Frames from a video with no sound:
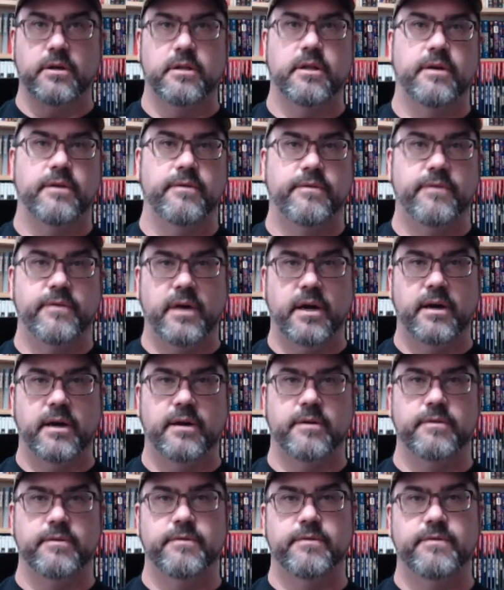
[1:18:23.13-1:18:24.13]

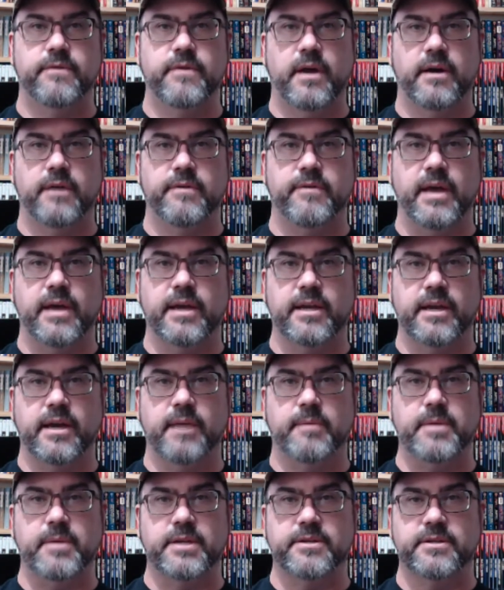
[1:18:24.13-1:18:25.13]
circle of
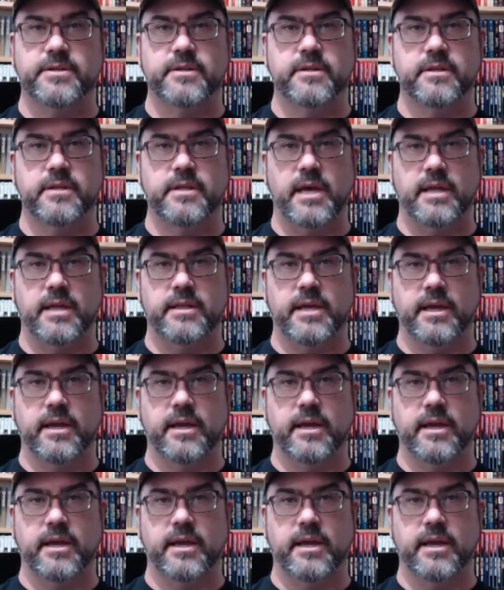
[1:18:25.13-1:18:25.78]
economics